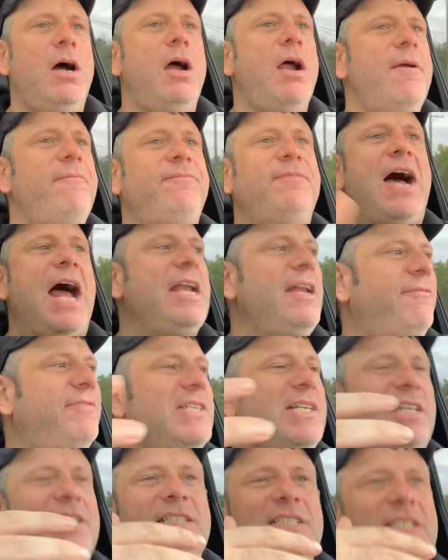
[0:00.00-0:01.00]
All right, fine.
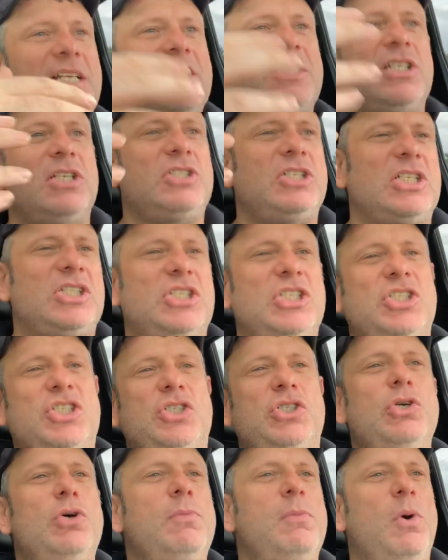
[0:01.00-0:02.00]
If, let's let's let's, let's
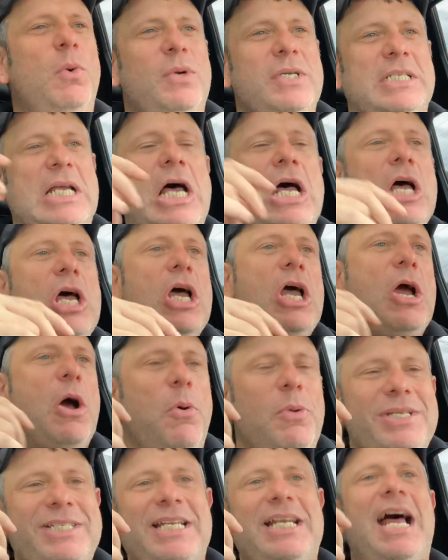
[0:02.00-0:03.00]
assume it was a
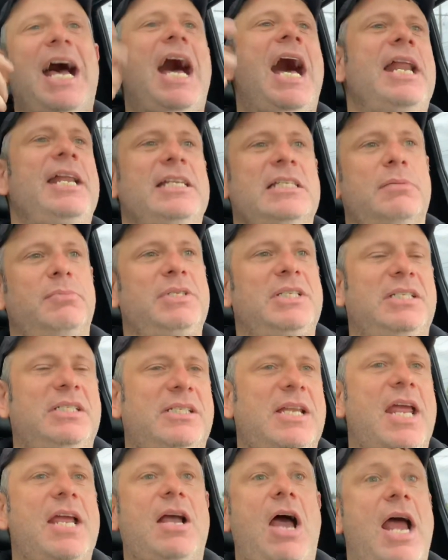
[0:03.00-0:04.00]
it was an honest
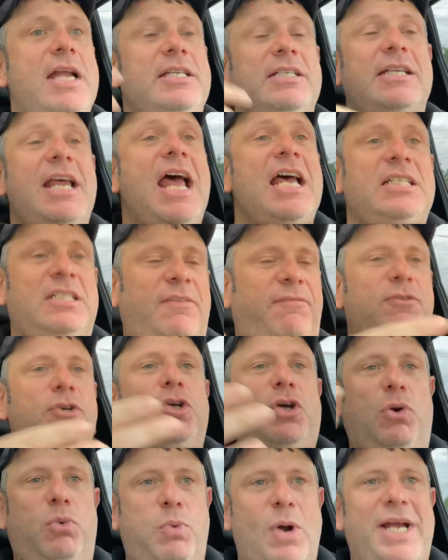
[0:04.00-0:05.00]
mistake. I just asked if you
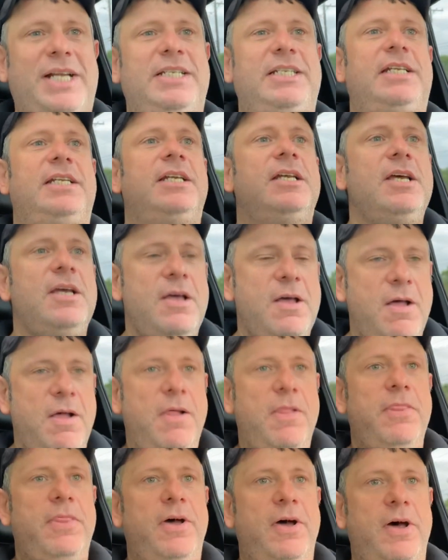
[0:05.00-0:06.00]
corrected
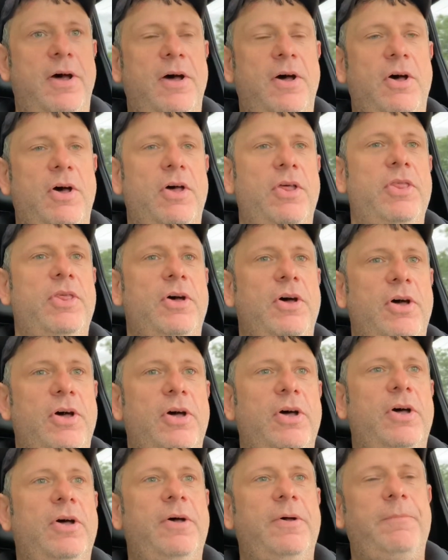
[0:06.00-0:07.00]
the
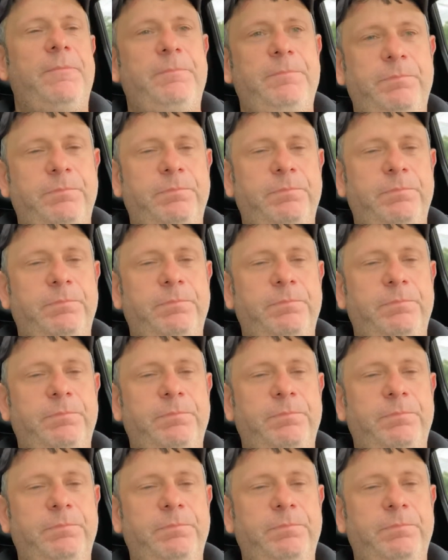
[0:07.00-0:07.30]
the